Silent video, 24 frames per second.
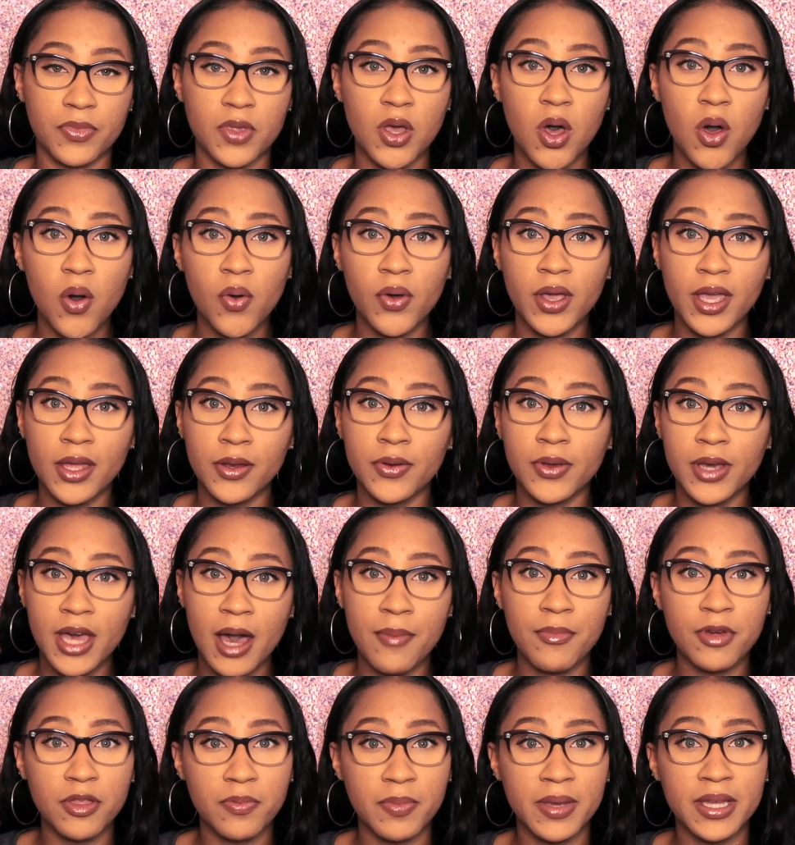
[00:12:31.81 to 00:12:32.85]
oh, can you
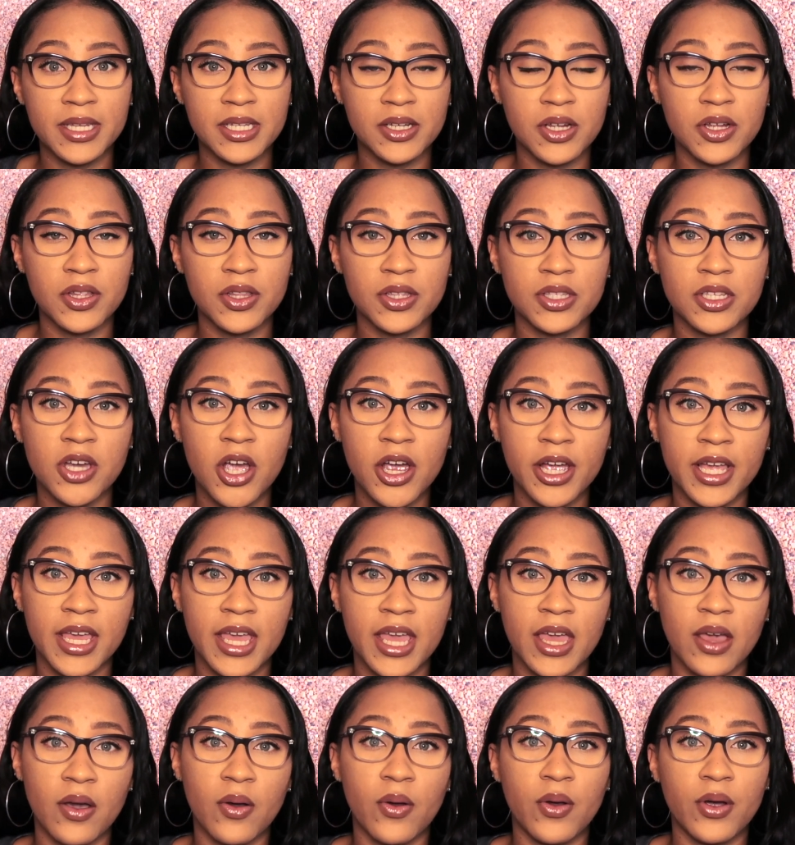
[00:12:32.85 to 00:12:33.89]
come with me to go to the
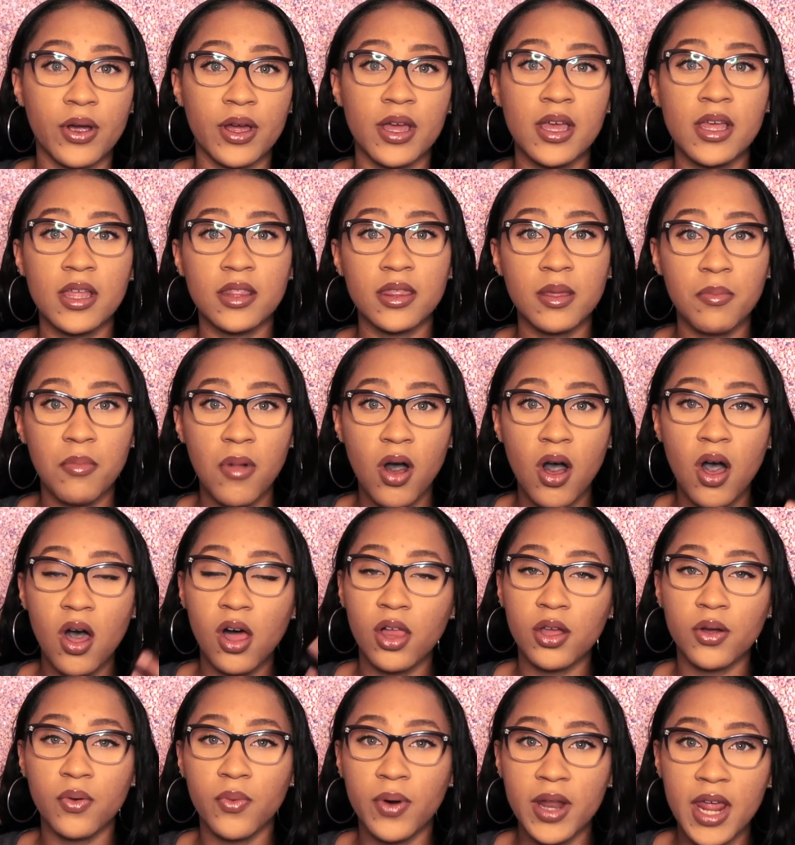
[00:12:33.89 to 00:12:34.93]
Target or the
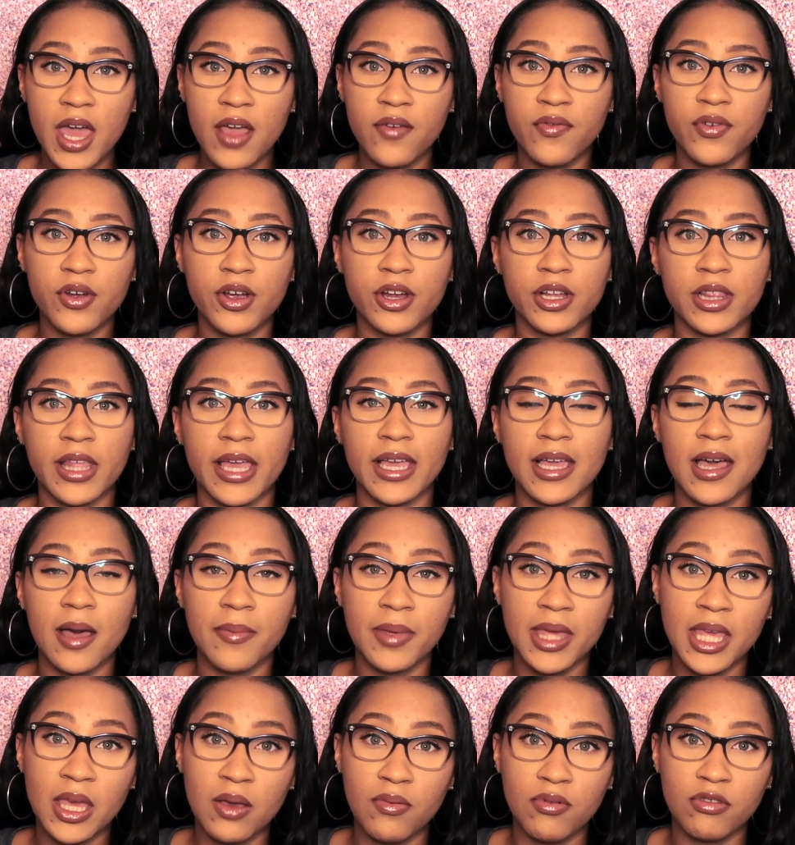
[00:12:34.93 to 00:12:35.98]
mall or whatever? Like,
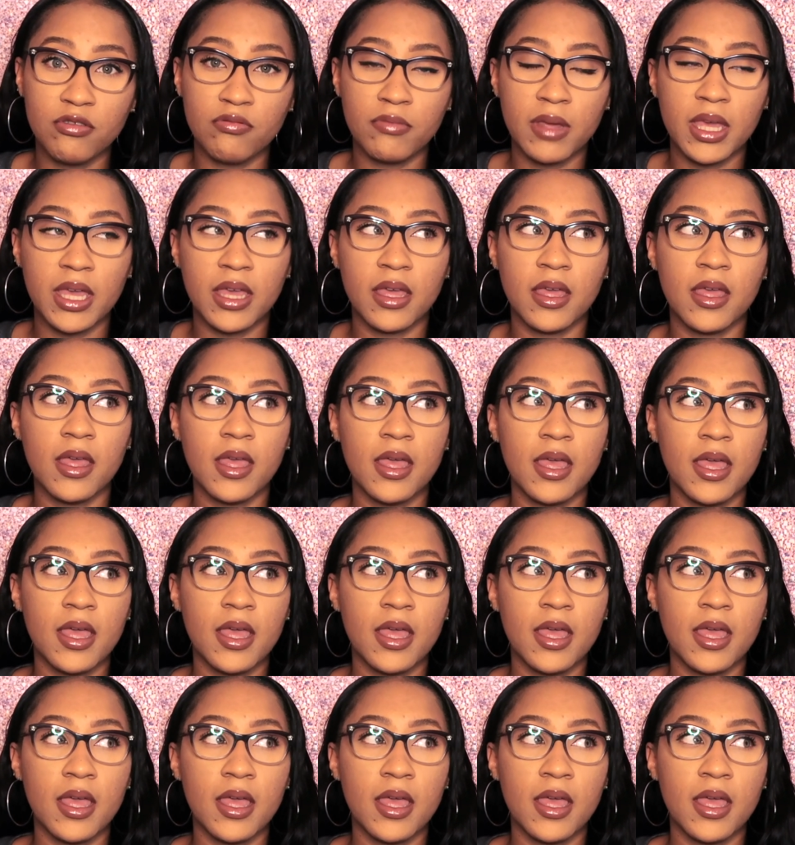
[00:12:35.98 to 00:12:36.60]
come eat with me.